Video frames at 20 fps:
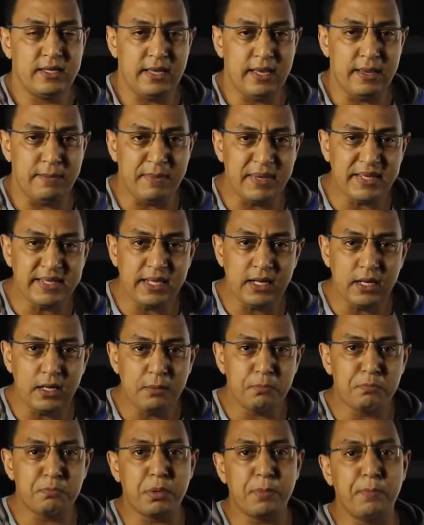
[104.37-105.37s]
a
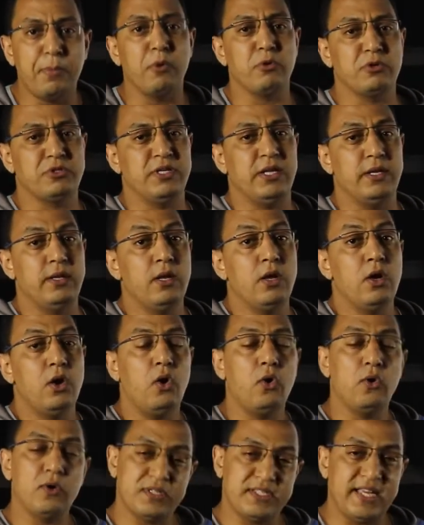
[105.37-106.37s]
middle proportional
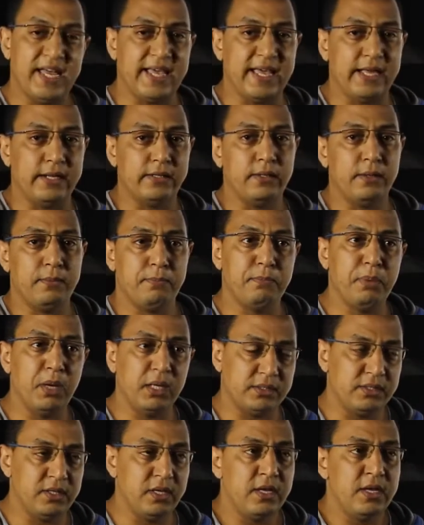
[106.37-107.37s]
or second,
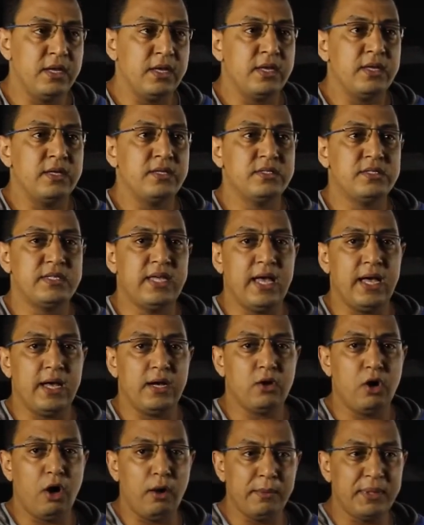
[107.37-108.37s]
but the
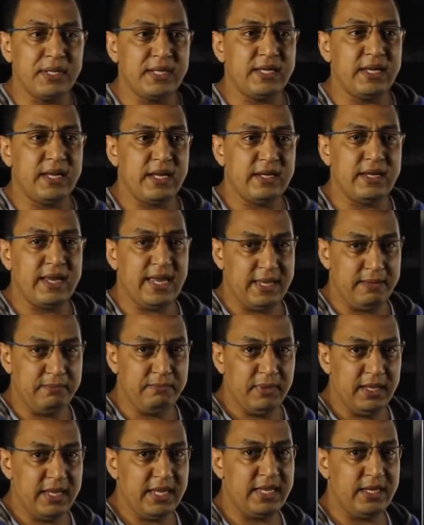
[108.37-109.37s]
common
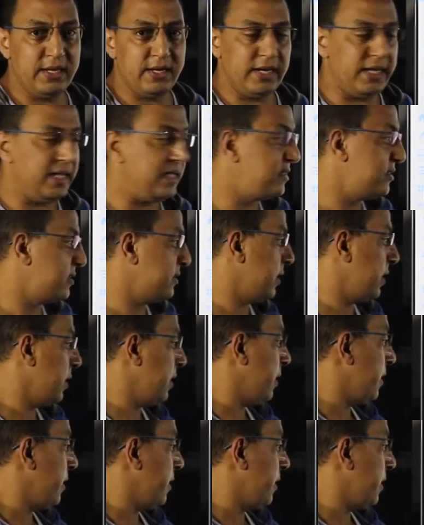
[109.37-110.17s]
name here is